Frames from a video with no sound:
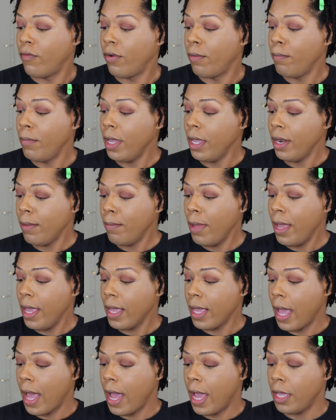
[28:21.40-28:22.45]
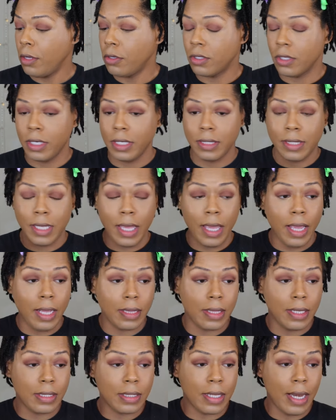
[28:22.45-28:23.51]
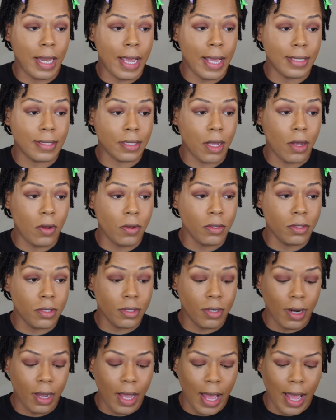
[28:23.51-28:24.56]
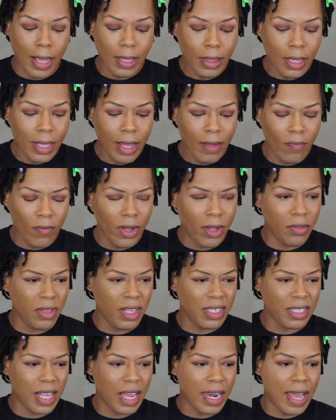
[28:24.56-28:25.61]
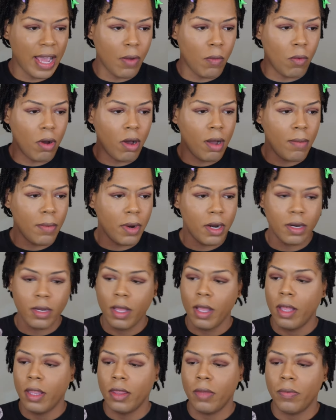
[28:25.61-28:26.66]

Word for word: for me to bake, I usually take this glass coaster. I think I found these at like Walmart.